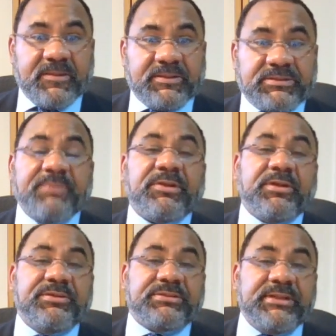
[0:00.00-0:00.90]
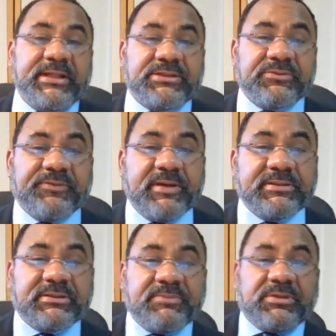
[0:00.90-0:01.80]
Some of those needs are very
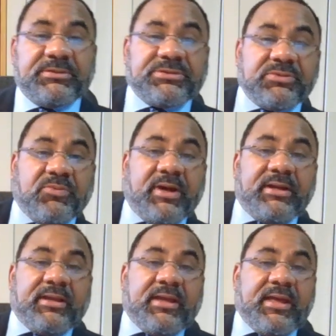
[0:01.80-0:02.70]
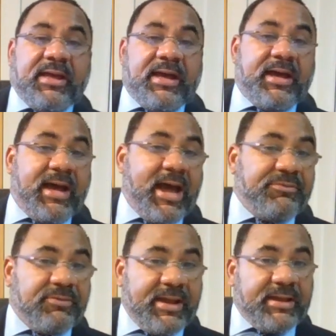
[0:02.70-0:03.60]
similar to what I
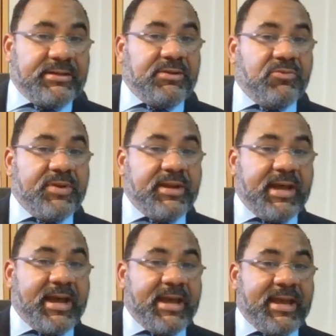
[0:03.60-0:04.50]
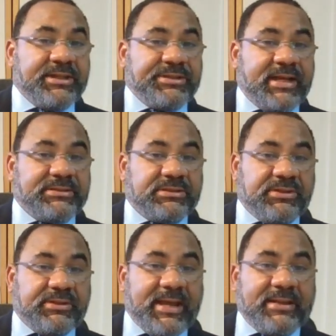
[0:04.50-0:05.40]
read when I had a chance to
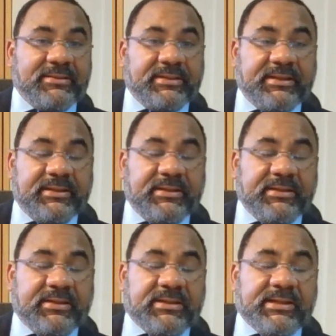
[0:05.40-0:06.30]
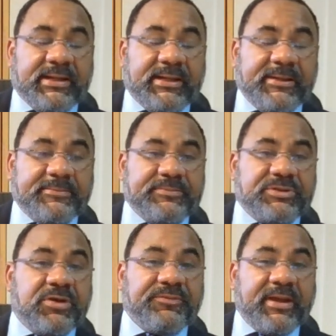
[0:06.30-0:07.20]
look at the
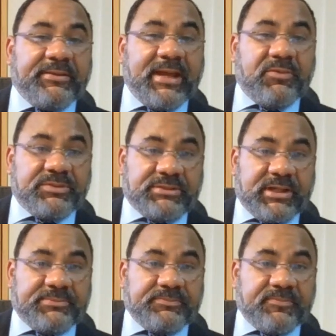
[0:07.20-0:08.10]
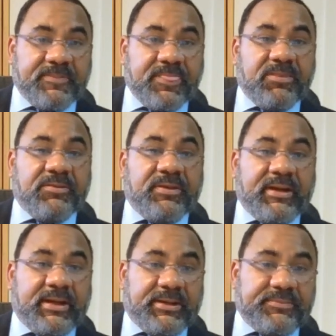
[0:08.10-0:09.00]
survey that was
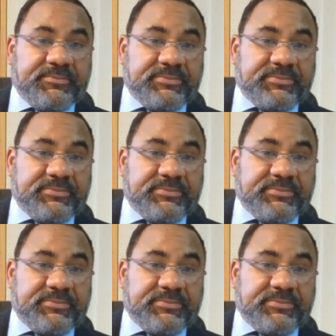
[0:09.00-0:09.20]
done.